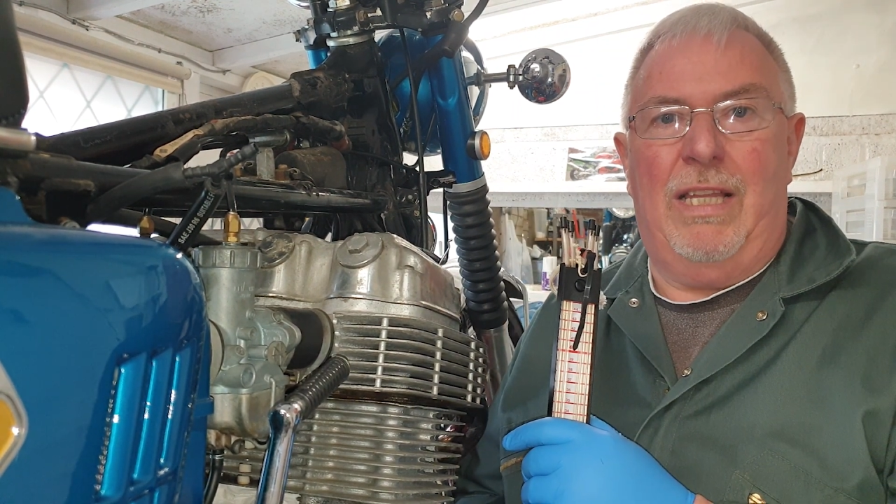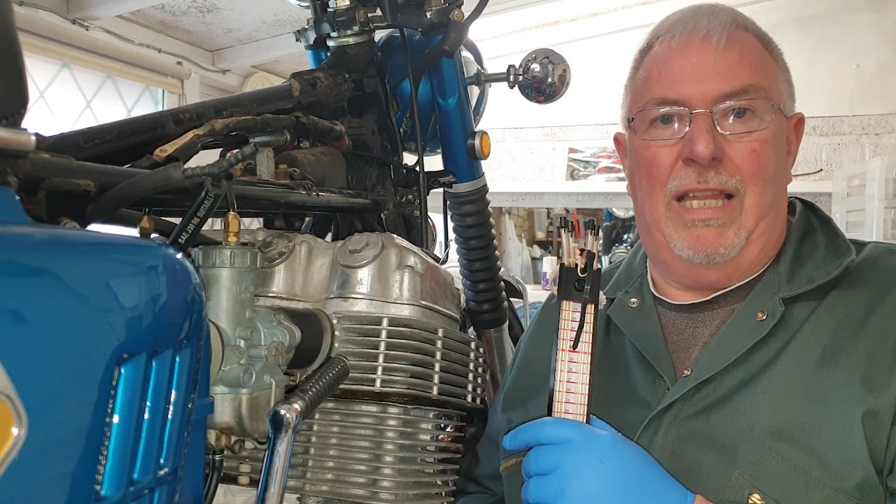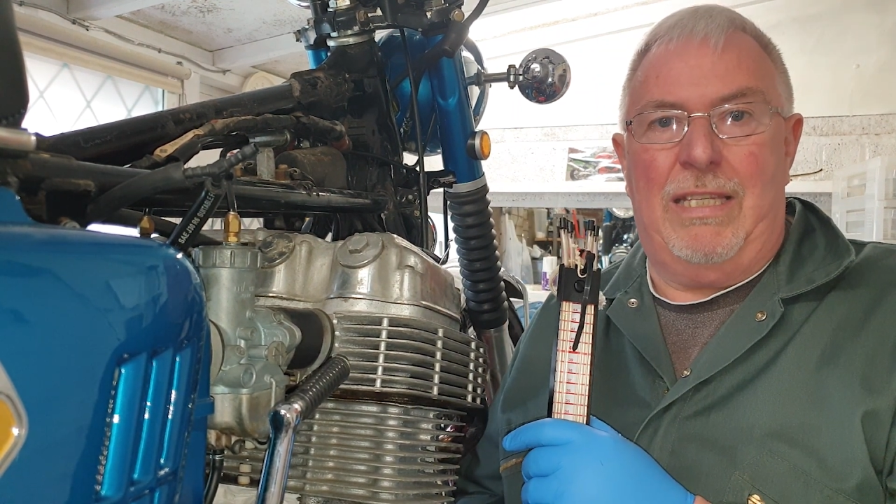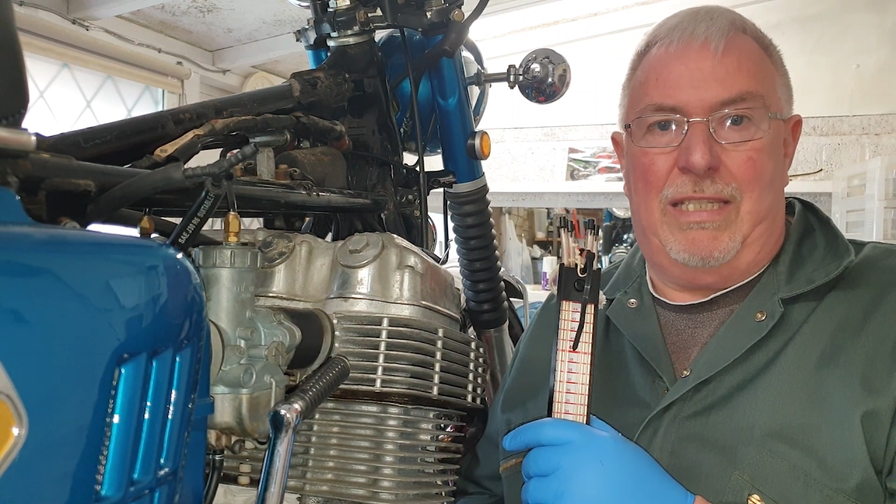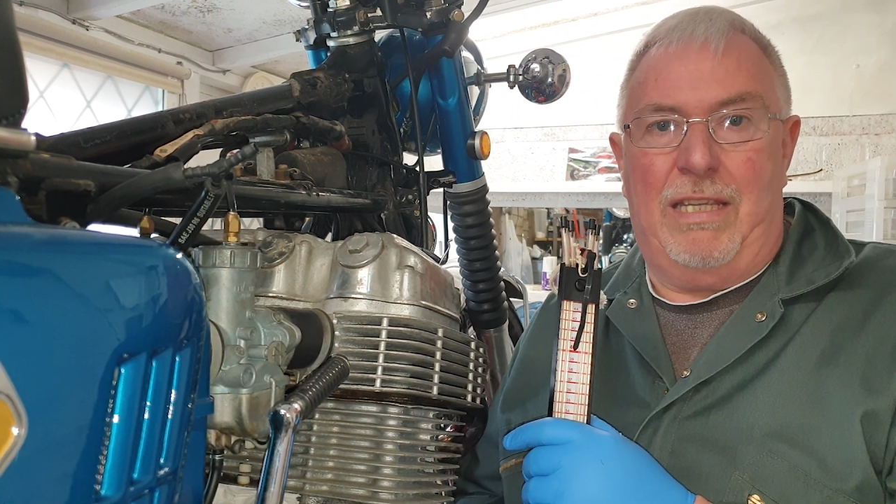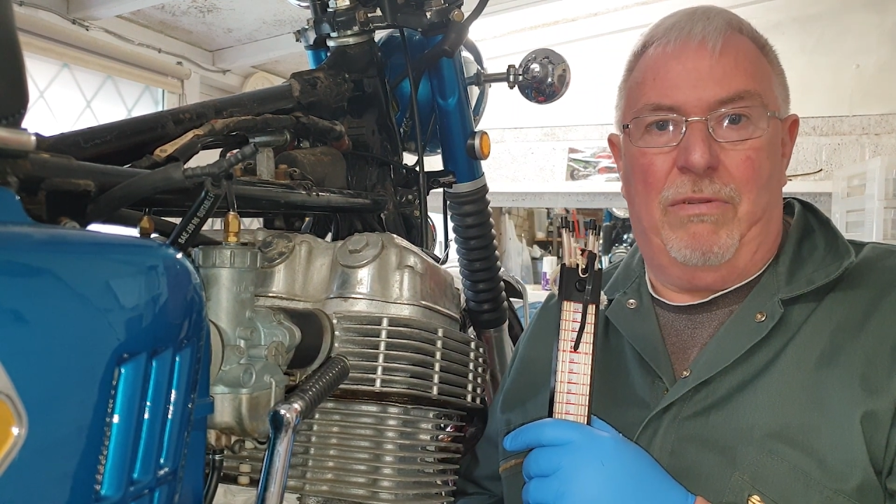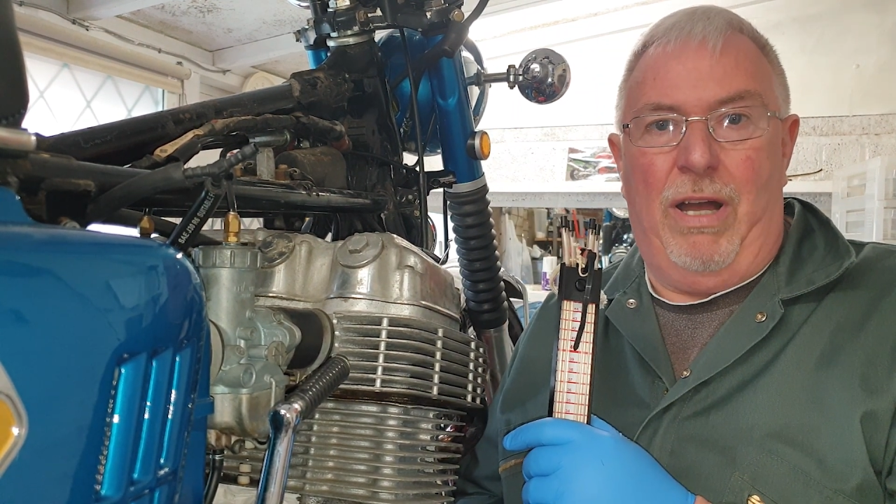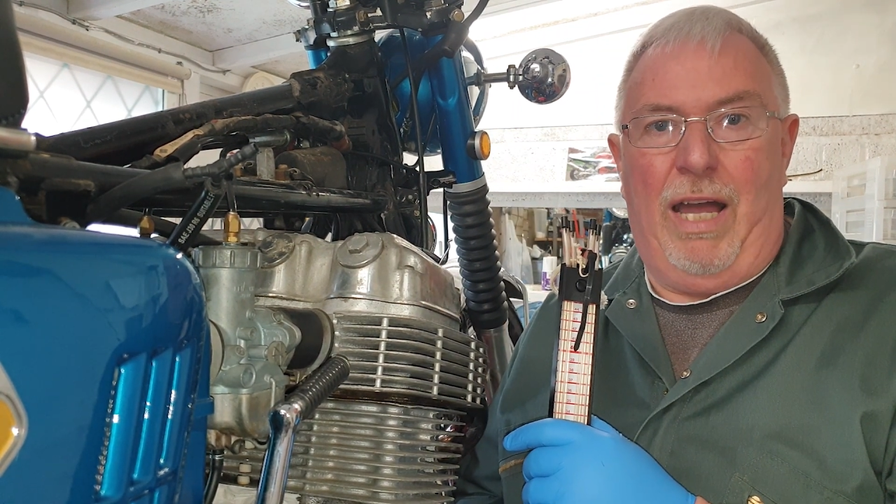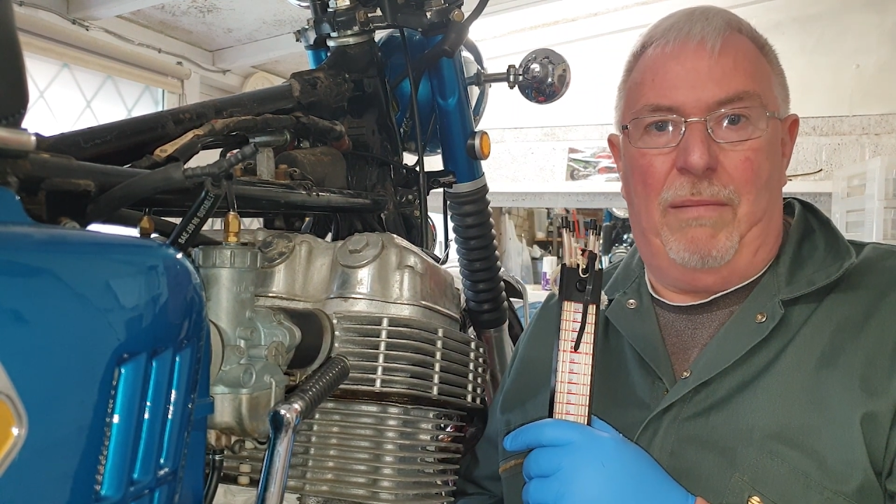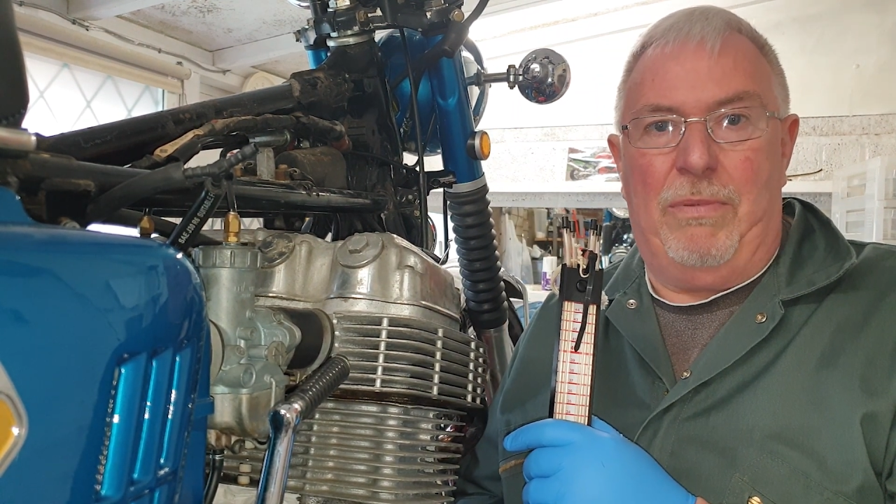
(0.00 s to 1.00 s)
Let's see
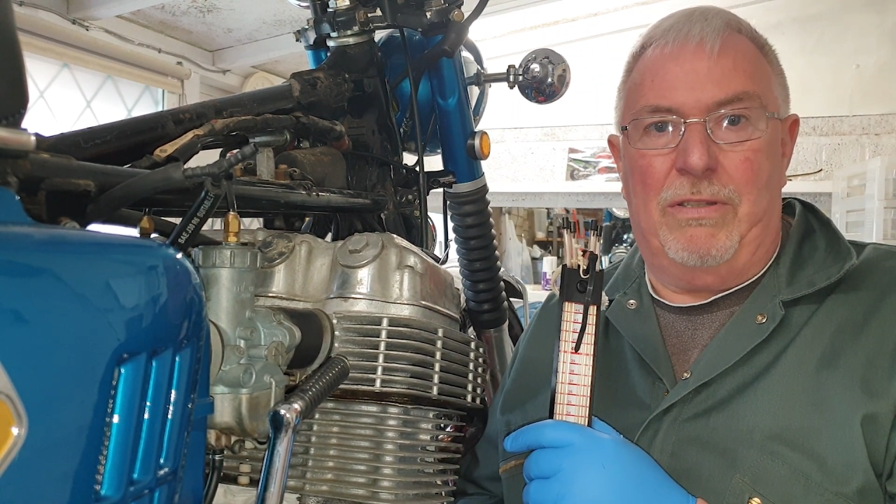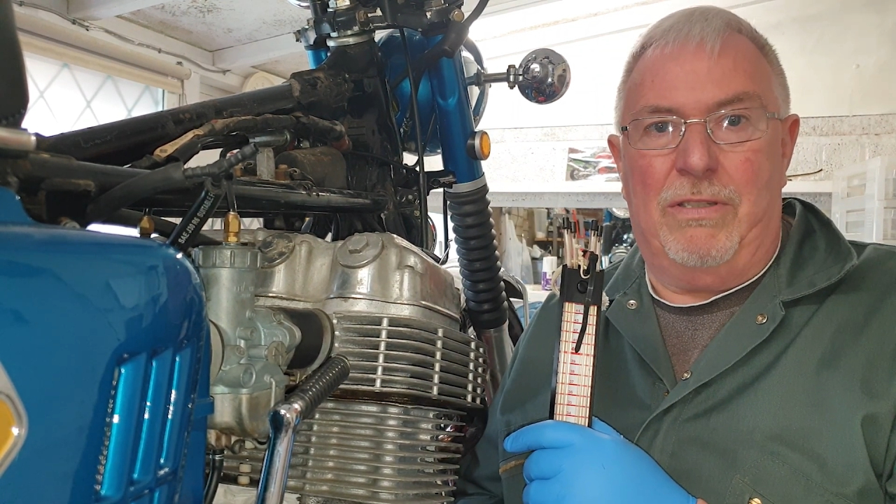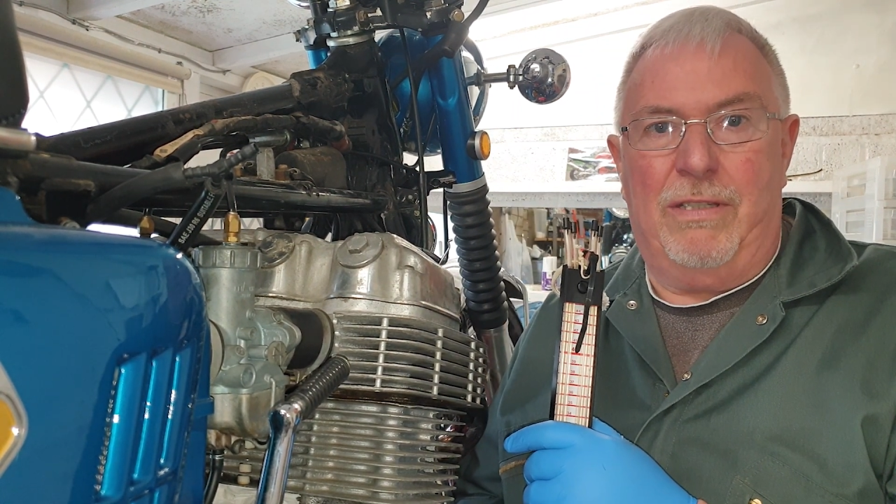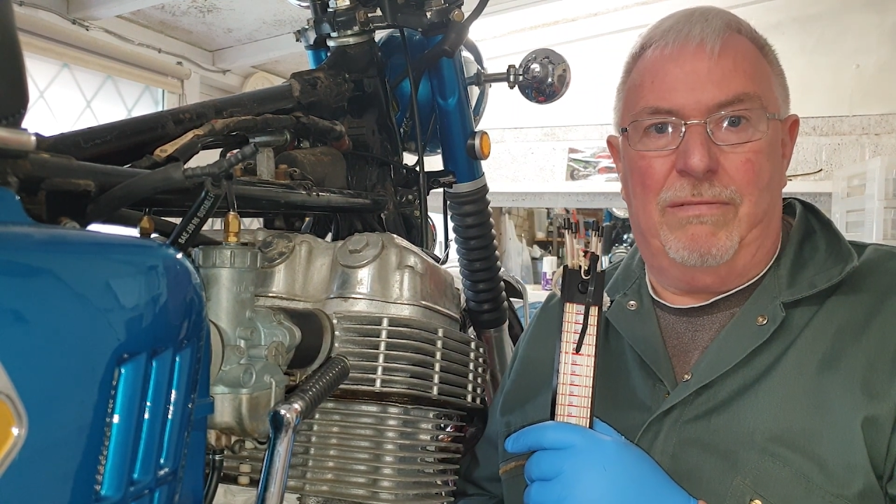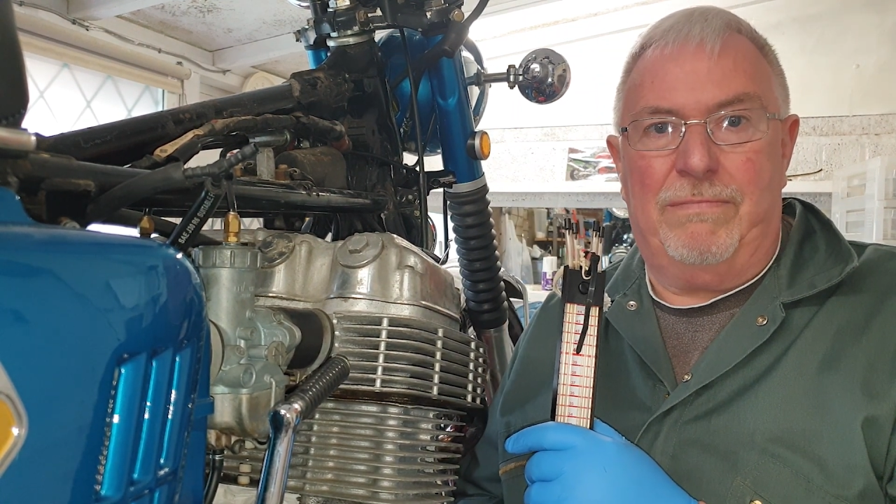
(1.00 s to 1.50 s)
what happens.